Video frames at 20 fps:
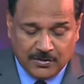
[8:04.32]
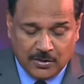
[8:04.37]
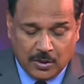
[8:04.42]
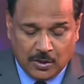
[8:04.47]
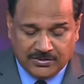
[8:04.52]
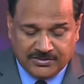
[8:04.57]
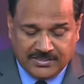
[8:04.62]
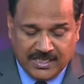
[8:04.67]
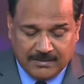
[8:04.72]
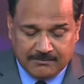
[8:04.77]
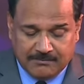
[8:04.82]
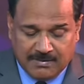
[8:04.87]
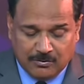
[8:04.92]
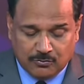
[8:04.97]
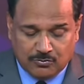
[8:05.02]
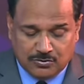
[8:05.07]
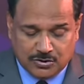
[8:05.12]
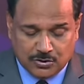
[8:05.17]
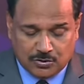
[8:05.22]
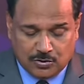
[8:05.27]
not thy
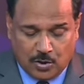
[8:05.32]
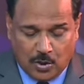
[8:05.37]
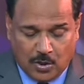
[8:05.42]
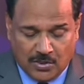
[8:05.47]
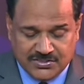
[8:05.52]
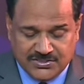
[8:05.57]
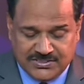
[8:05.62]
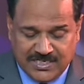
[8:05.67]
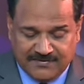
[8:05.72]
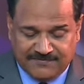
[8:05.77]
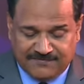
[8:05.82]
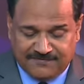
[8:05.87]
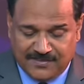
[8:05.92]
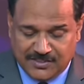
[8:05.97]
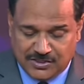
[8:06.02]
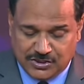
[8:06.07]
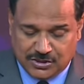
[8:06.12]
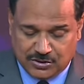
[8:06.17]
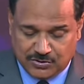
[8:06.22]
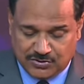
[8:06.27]
mouth to cause thy
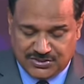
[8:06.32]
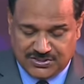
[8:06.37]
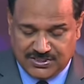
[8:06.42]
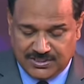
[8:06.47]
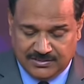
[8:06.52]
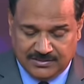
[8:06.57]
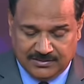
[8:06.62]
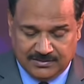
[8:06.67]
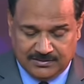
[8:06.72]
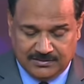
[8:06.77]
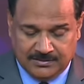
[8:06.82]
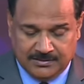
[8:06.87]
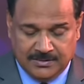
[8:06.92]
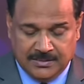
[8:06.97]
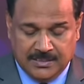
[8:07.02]
flesh to sin,